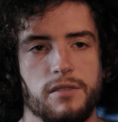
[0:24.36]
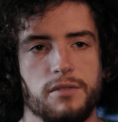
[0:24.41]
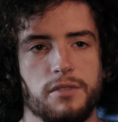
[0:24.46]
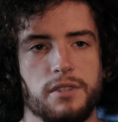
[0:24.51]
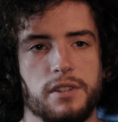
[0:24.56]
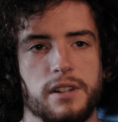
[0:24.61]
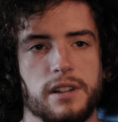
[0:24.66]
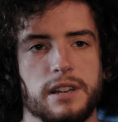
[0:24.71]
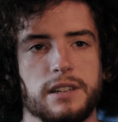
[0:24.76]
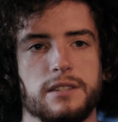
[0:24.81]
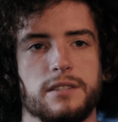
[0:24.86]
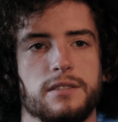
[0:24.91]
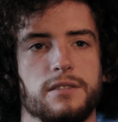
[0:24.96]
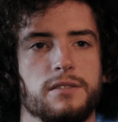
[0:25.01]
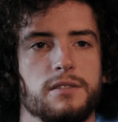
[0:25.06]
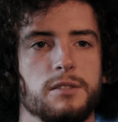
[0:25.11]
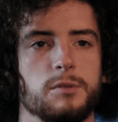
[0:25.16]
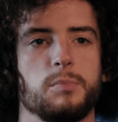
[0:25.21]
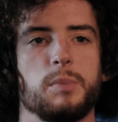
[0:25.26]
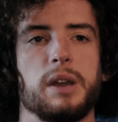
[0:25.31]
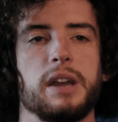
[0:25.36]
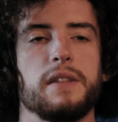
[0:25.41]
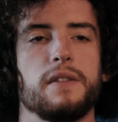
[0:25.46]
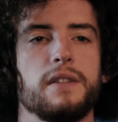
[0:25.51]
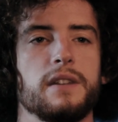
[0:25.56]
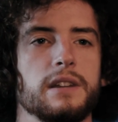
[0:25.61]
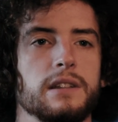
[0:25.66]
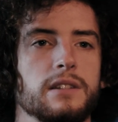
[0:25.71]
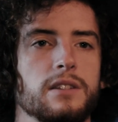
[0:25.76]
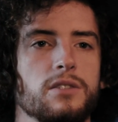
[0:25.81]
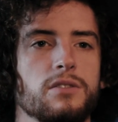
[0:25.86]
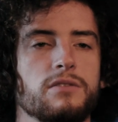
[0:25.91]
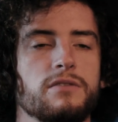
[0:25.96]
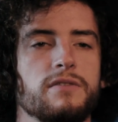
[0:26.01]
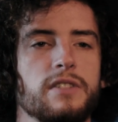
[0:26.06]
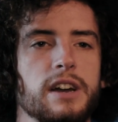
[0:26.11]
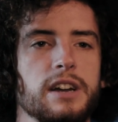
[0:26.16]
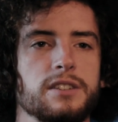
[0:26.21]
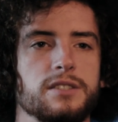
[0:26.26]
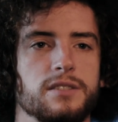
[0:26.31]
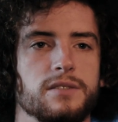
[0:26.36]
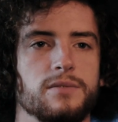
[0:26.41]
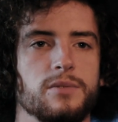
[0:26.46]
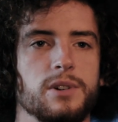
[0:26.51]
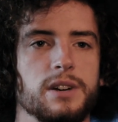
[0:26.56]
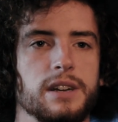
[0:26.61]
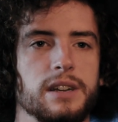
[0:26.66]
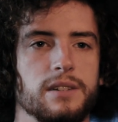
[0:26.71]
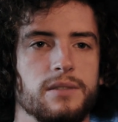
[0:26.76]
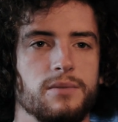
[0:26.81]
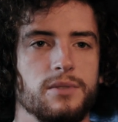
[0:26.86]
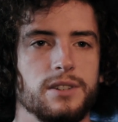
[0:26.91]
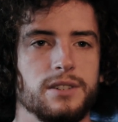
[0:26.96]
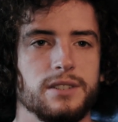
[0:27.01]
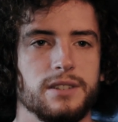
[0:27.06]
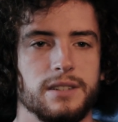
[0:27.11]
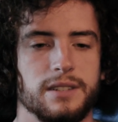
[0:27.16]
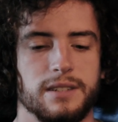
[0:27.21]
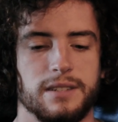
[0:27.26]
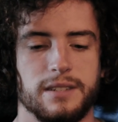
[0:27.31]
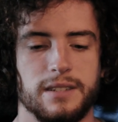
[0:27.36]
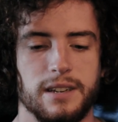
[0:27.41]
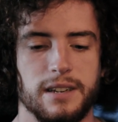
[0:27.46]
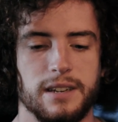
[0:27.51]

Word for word: Really like to do this band thing the old-fashioned way, which is